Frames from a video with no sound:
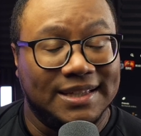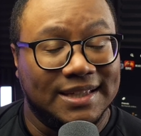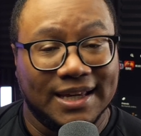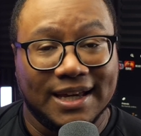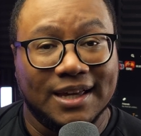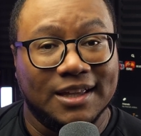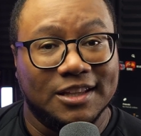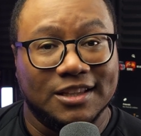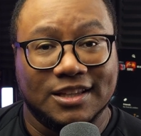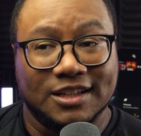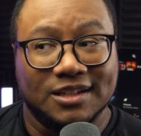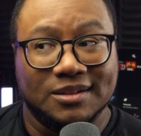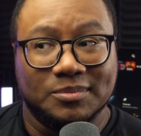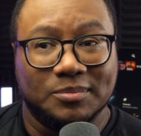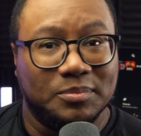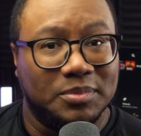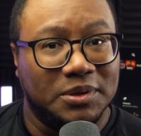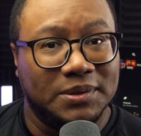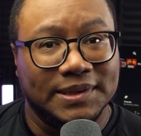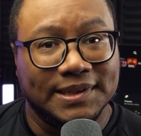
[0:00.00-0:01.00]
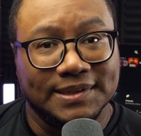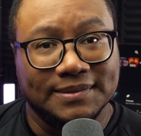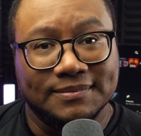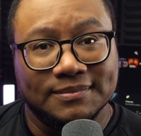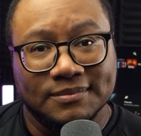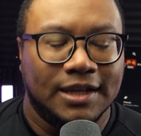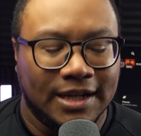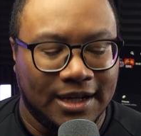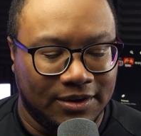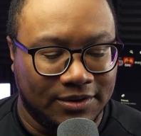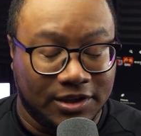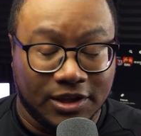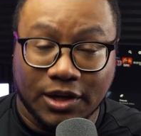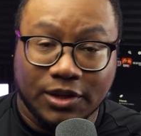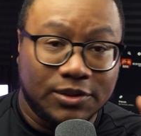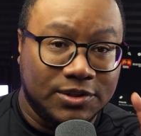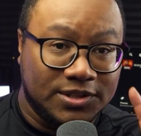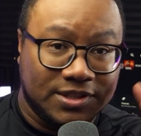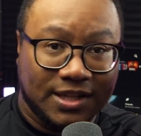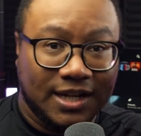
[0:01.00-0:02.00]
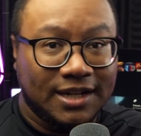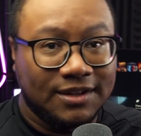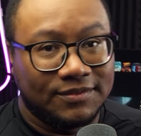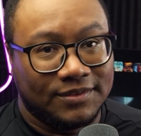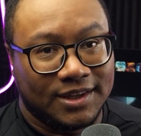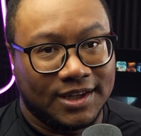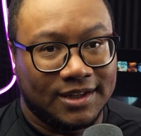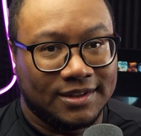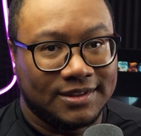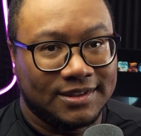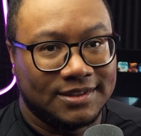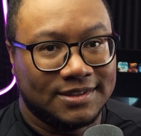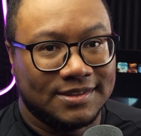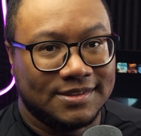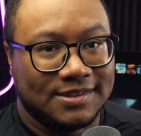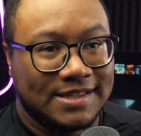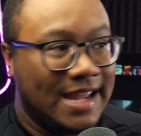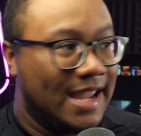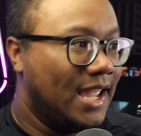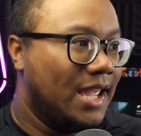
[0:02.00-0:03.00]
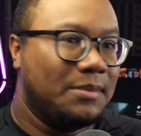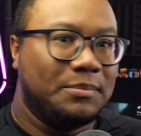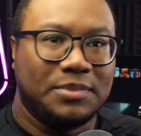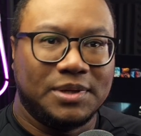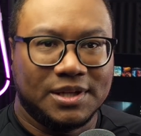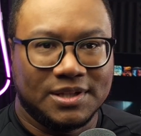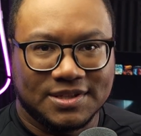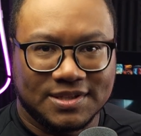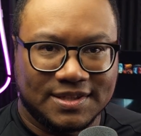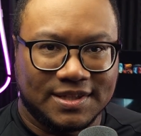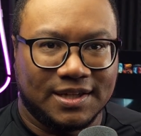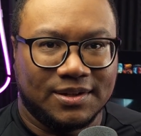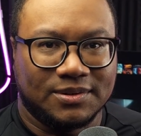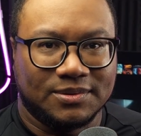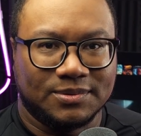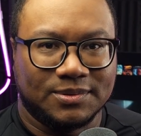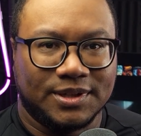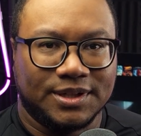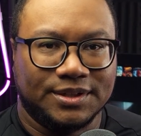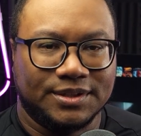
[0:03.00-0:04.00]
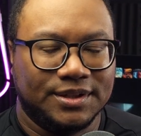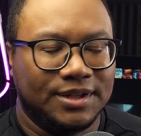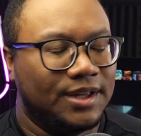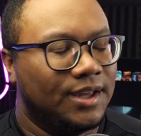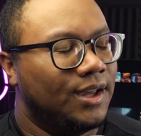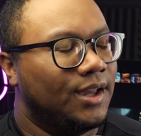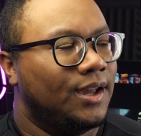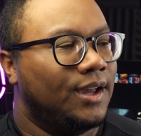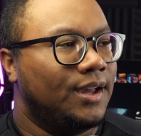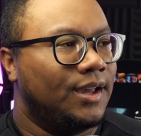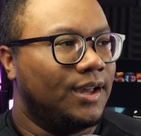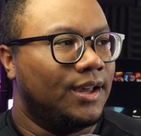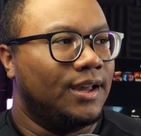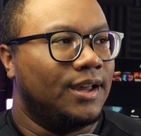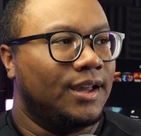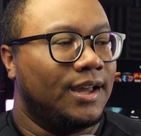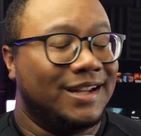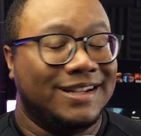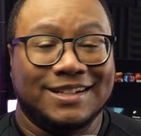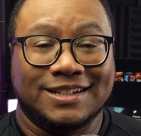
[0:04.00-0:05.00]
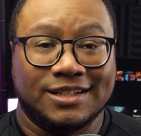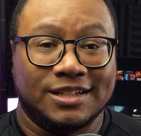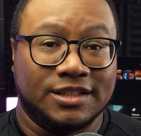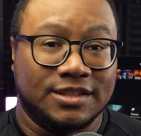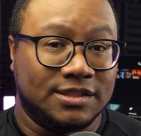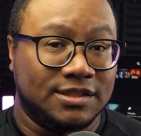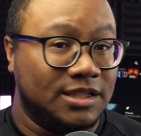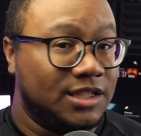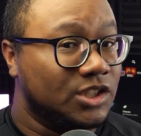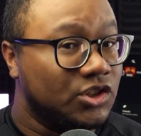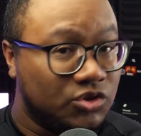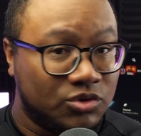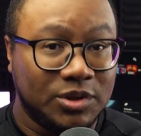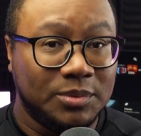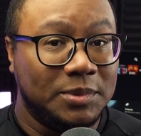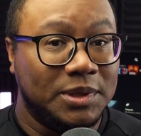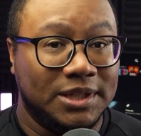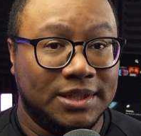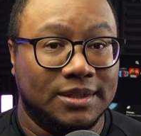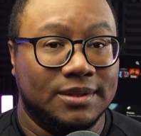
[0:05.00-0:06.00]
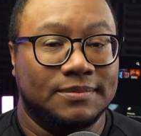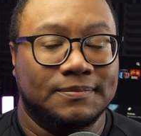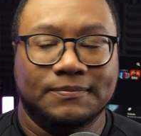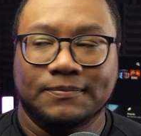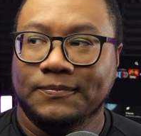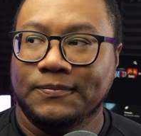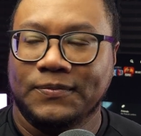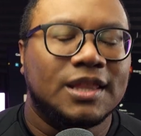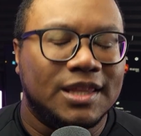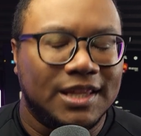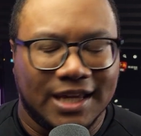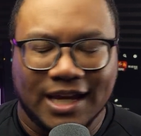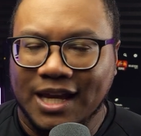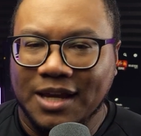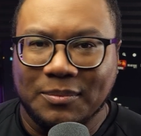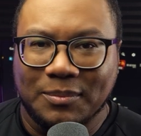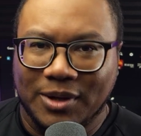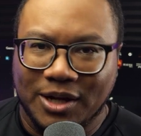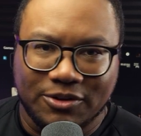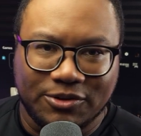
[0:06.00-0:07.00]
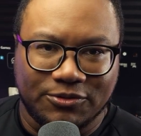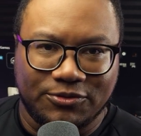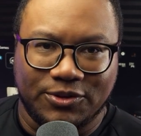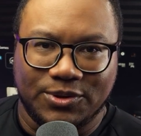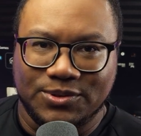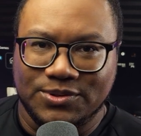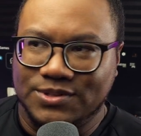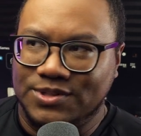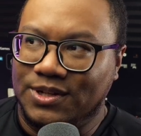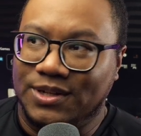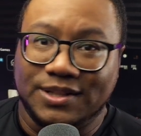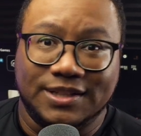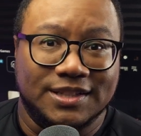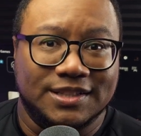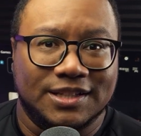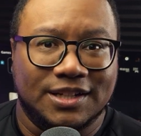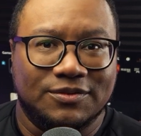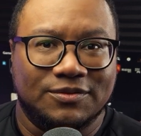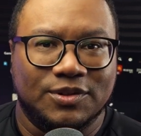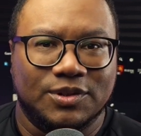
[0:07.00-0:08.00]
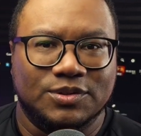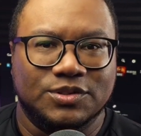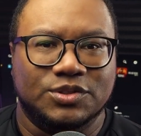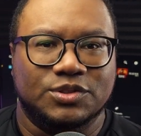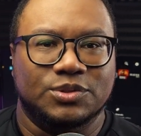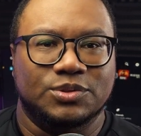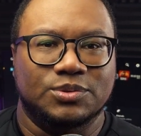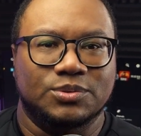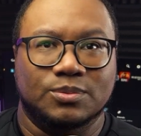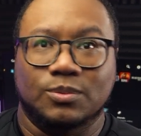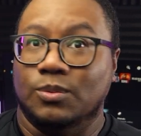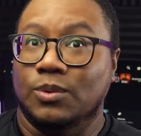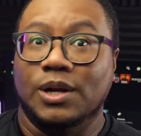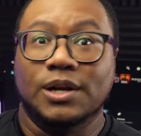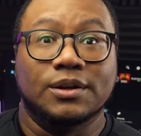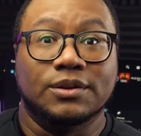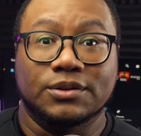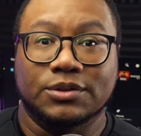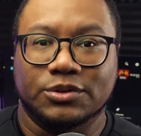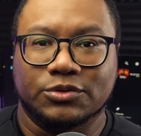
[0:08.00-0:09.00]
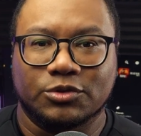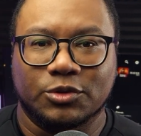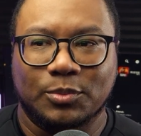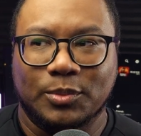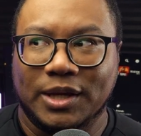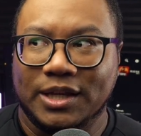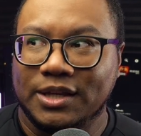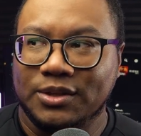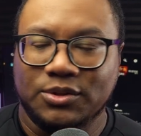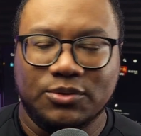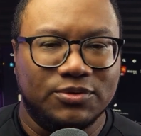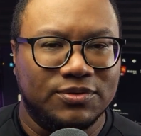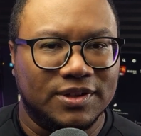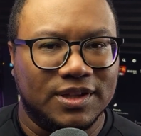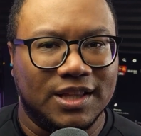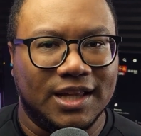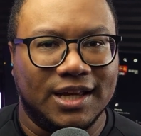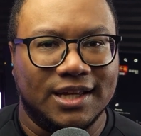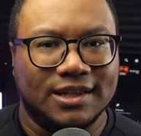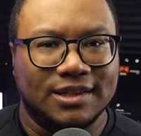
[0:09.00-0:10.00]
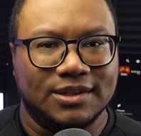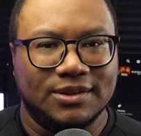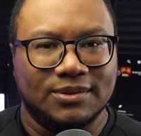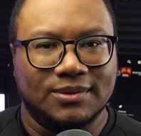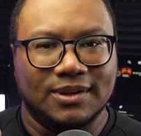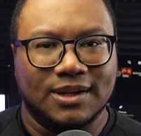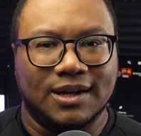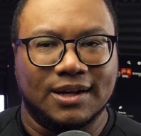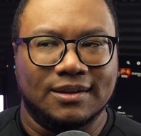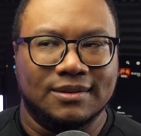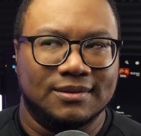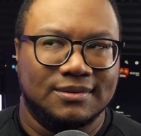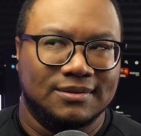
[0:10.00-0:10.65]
get, like, period. Now, the other side of that is ambient sound, right? And it is extremely good. The 8 microphones on these headphones do wonders for making you feel like you're not